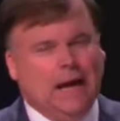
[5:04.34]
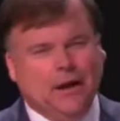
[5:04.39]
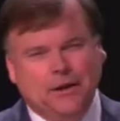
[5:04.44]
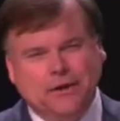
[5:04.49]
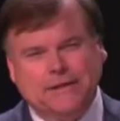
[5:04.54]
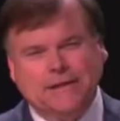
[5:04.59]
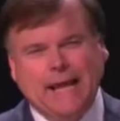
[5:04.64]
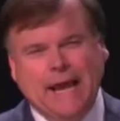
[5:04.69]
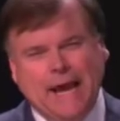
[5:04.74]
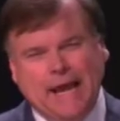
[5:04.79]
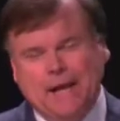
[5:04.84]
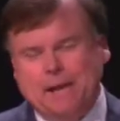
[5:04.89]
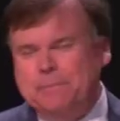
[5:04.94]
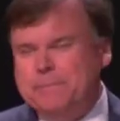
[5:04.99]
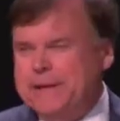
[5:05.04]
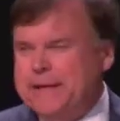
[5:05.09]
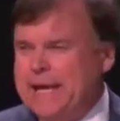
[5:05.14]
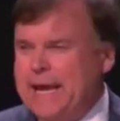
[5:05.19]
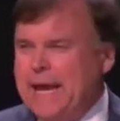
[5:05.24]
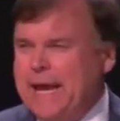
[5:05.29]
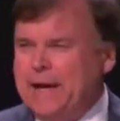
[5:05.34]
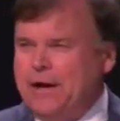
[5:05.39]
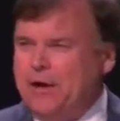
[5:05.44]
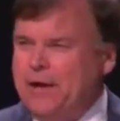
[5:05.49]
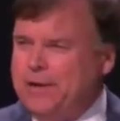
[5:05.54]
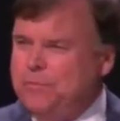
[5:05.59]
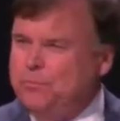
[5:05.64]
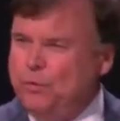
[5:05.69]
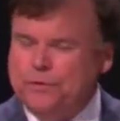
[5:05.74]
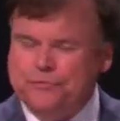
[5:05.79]
looked at him, and he had
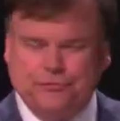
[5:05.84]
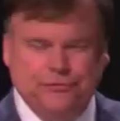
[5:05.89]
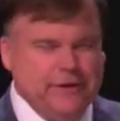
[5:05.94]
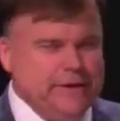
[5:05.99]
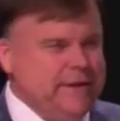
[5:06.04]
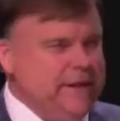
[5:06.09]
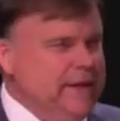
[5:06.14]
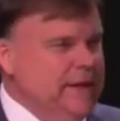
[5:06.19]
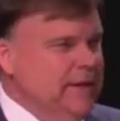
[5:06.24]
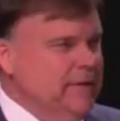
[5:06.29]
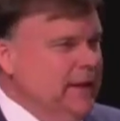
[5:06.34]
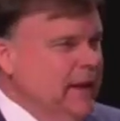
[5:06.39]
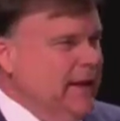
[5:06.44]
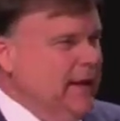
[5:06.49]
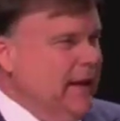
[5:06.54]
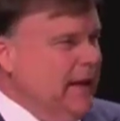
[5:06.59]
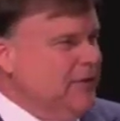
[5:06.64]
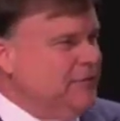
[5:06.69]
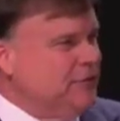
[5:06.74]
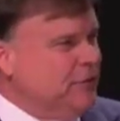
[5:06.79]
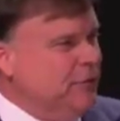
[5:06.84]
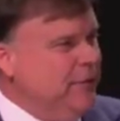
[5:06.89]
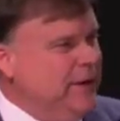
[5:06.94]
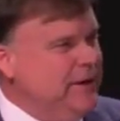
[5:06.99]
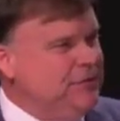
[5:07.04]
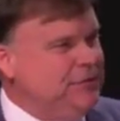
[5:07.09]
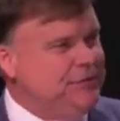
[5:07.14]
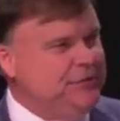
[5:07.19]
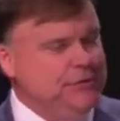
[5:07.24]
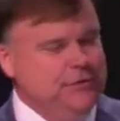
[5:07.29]
on, once again, that nice gray
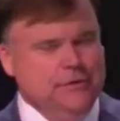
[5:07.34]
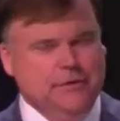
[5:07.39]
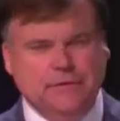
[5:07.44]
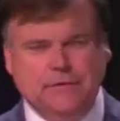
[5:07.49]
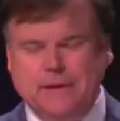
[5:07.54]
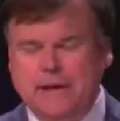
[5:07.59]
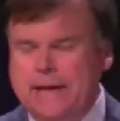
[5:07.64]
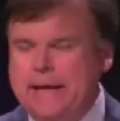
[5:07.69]
suit,